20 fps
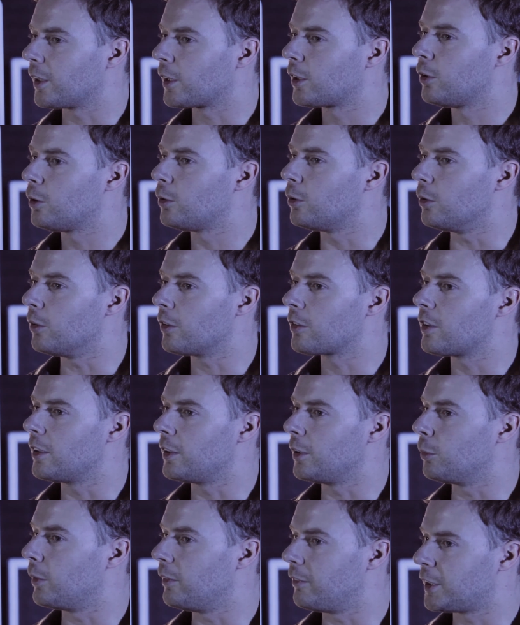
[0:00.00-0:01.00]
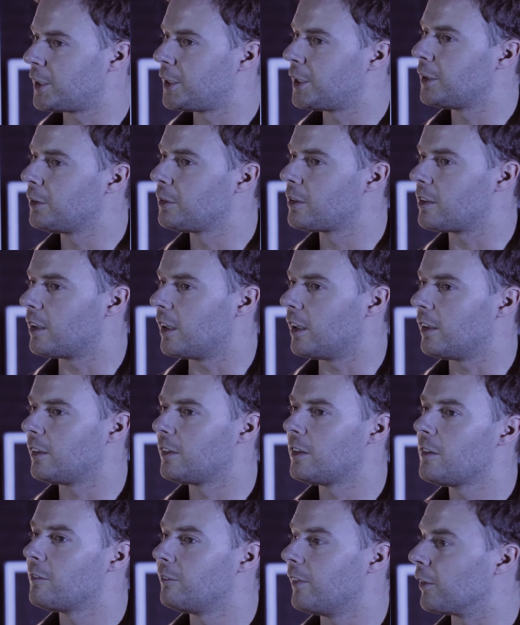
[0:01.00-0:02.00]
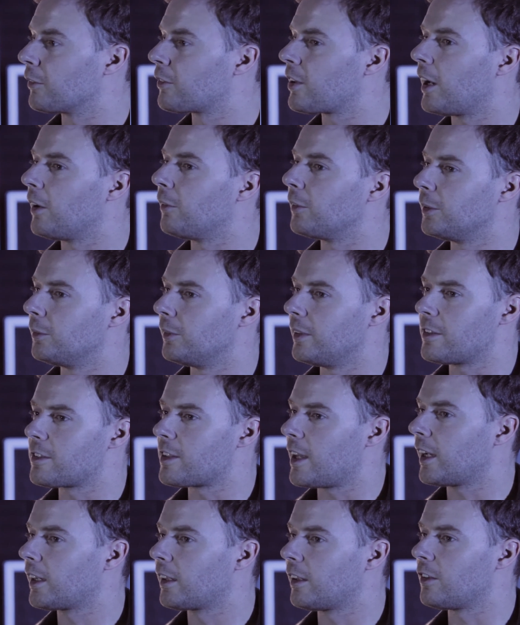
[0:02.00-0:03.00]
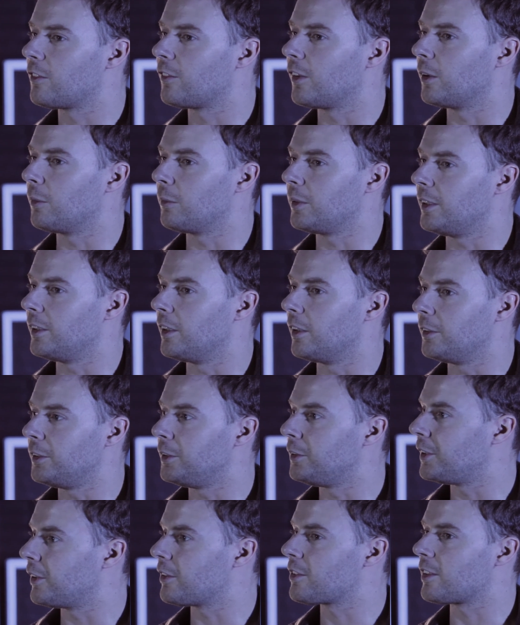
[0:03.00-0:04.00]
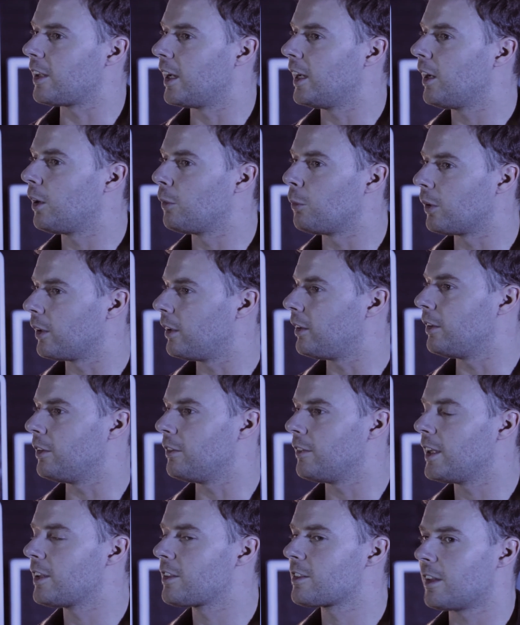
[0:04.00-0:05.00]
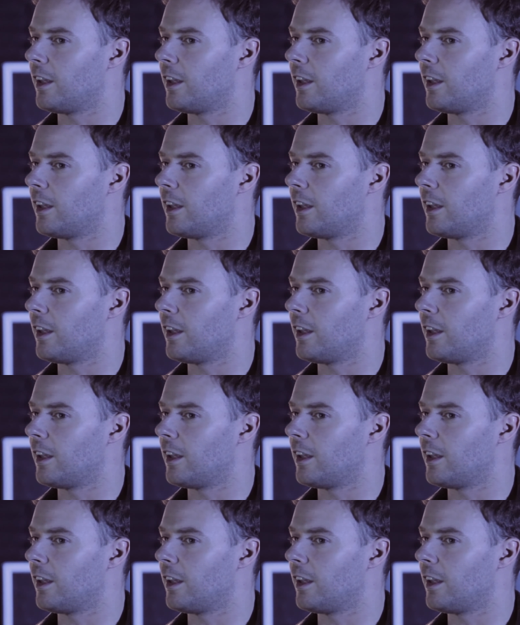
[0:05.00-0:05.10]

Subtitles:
a course and you're with a tutor, they'll tell you in seconds, you know, you just say, I want to do this,